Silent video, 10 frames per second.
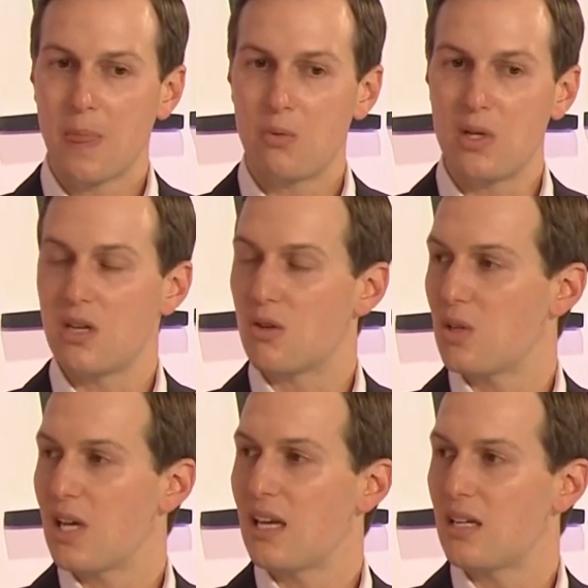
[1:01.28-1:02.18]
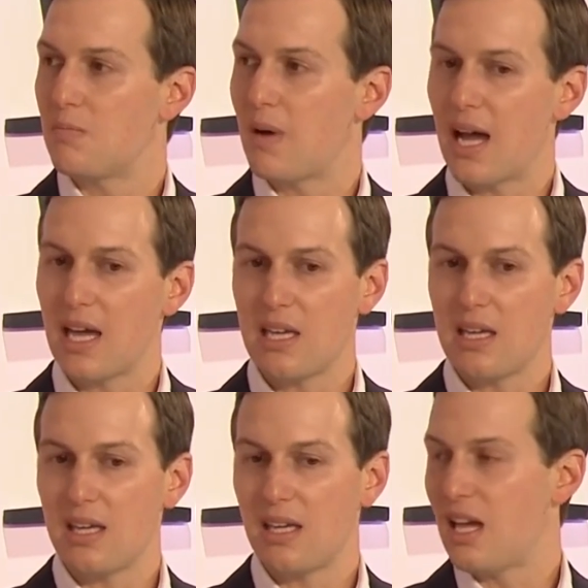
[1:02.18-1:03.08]
we created by
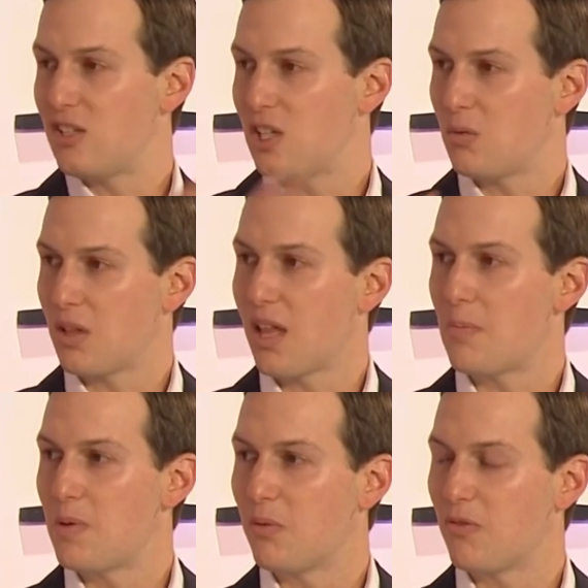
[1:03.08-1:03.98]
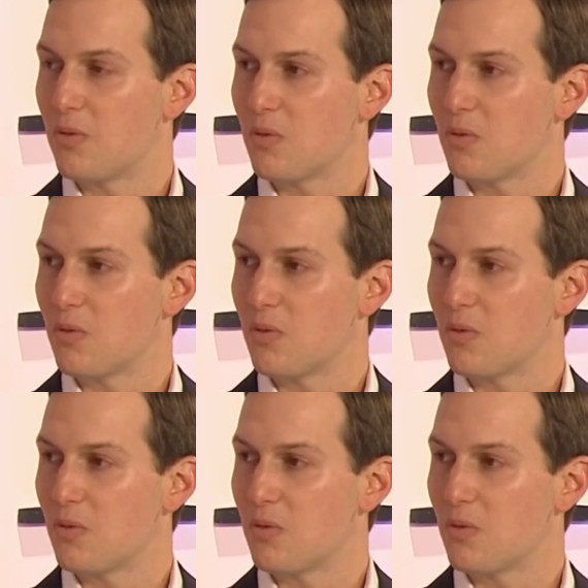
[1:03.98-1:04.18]
engaging with a lot of people from